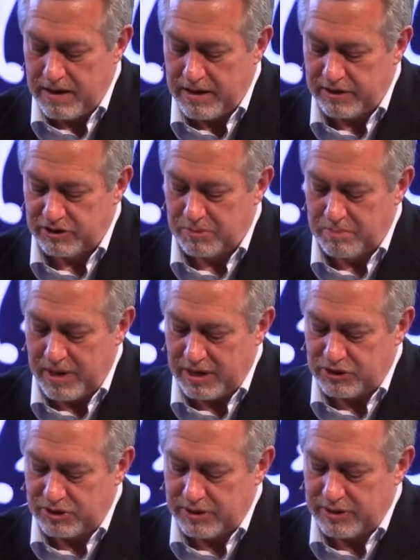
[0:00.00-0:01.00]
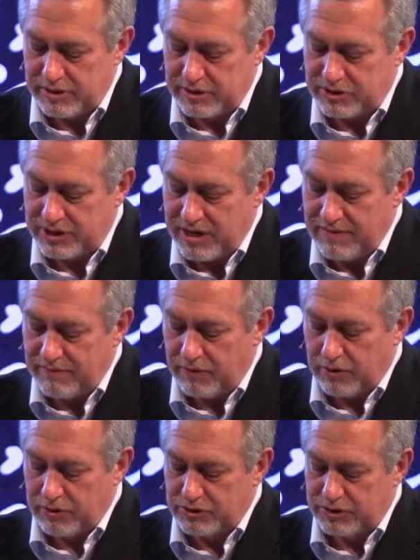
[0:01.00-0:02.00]
he is mentioned in the same
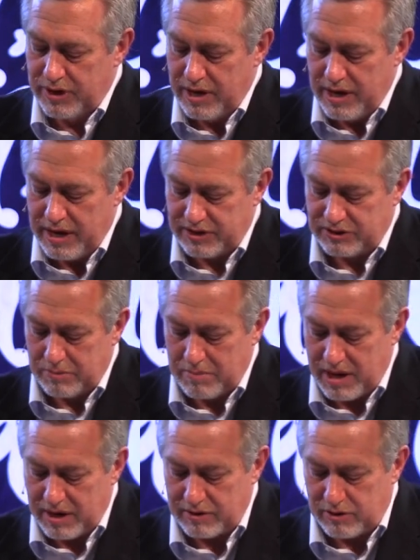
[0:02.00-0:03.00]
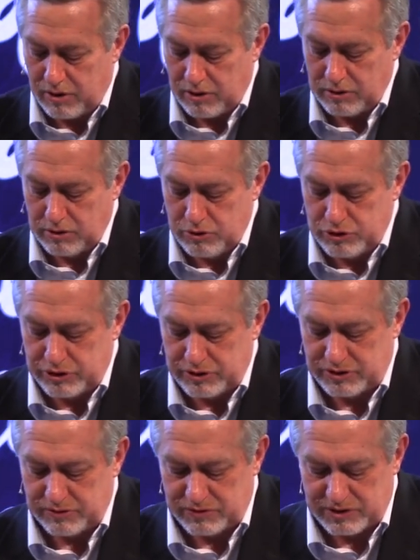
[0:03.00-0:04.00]
verse as a man called
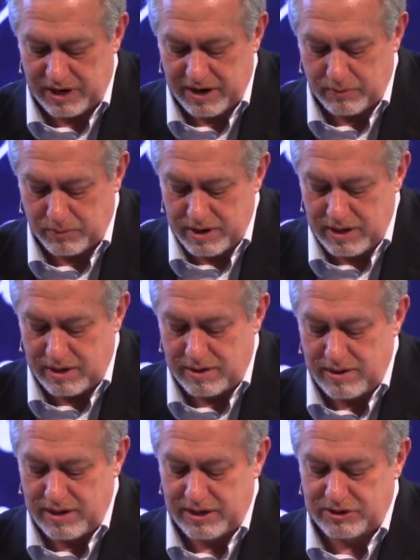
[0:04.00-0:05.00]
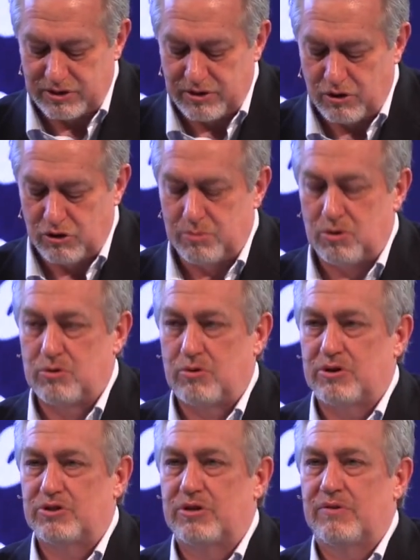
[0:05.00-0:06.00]
Lucius of Cyrene as a notable
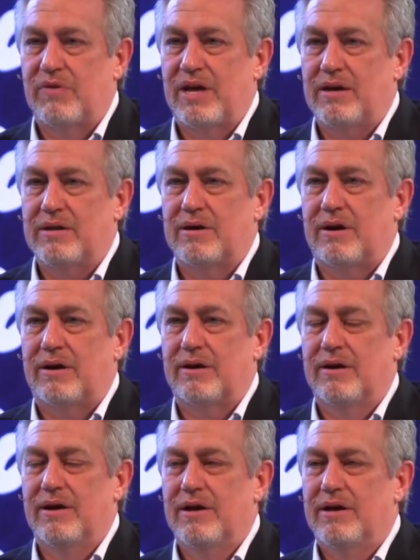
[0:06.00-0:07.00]
Christian of Antioch.